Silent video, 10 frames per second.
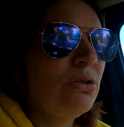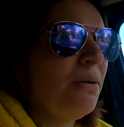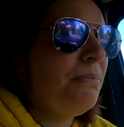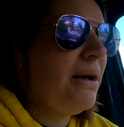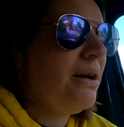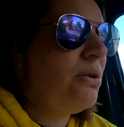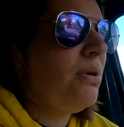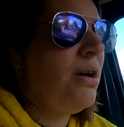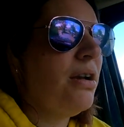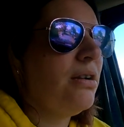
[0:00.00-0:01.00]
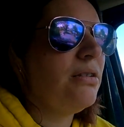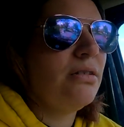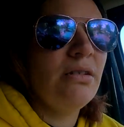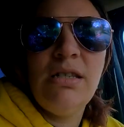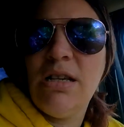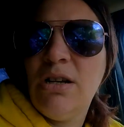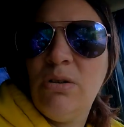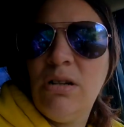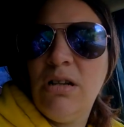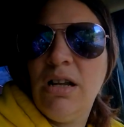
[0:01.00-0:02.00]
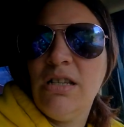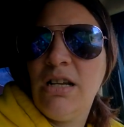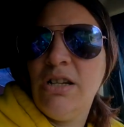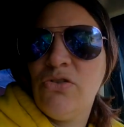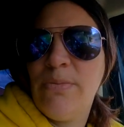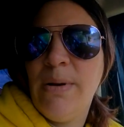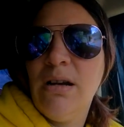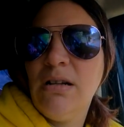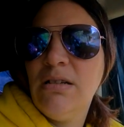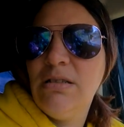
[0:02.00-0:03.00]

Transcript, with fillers: Gunpowder Works. Is it is it Country Park?